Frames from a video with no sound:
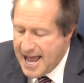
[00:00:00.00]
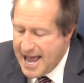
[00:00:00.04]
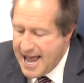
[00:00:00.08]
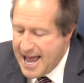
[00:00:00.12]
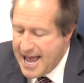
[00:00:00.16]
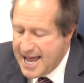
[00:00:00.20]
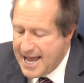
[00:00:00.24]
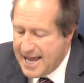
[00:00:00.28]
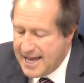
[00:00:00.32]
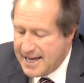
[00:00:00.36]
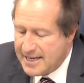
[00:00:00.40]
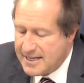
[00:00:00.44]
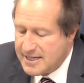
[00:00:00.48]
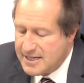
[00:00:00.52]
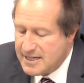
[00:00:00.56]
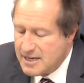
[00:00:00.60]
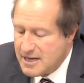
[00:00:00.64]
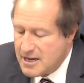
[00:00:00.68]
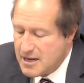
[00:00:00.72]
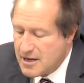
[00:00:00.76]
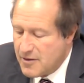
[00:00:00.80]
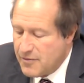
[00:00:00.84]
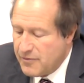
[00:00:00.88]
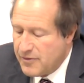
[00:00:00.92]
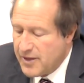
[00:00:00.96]

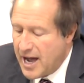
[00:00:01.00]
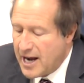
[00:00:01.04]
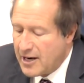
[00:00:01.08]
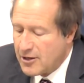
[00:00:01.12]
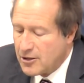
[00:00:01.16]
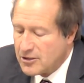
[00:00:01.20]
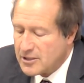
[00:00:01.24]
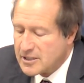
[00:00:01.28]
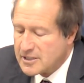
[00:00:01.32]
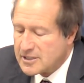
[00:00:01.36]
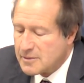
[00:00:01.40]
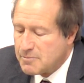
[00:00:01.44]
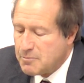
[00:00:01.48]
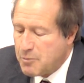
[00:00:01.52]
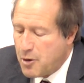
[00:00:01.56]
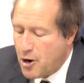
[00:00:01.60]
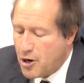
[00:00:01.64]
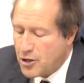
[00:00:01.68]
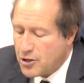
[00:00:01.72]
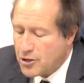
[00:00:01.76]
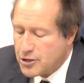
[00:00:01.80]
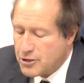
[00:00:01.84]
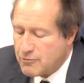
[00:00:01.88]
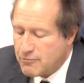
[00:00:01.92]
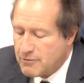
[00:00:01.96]
And not only is it
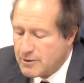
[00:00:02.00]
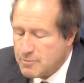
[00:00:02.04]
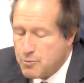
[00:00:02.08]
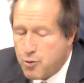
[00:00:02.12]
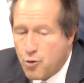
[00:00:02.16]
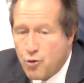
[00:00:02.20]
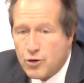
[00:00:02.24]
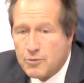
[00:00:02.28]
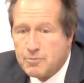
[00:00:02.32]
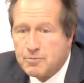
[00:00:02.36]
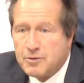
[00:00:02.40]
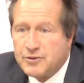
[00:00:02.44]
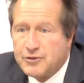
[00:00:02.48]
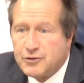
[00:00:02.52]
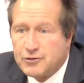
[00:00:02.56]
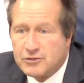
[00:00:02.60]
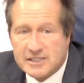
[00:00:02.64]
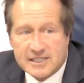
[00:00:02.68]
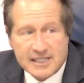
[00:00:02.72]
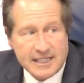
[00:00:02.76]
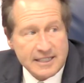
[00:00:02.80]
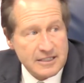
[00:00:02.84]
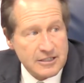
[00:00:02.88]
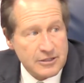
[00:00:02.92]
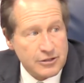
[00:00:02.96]
part of the report, but
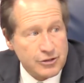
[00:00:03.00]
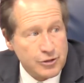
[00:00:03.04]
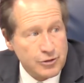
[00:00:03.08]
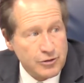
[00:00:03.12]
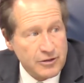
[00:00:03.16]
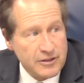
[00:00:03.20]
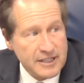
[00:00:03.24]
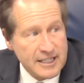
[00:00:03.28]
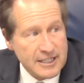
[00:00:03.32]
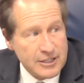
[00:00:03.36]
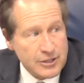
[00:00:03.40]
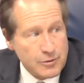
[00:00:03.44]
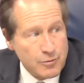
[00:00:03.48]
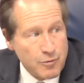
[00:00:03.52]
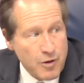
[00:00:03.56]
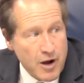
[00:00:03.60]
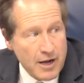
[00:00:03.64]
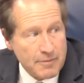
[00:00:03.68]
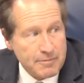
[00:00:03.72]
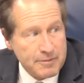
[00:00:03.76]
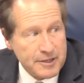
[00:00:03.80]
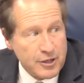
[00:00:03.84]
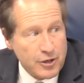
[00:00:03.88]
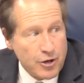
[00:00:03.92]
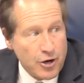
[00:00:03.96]
they're sending it to
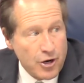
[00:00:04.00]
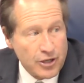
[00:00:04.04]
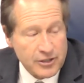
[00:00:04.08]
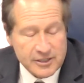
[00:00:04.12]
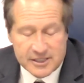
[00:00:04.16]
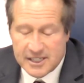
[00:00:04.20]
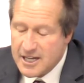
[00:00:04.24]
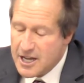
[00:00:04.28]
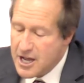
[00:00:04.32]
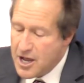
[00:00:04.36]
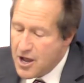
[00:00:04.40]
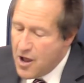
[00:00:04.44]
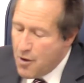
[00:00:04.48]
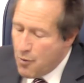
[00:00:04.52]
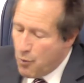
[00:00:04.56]
nationwide, because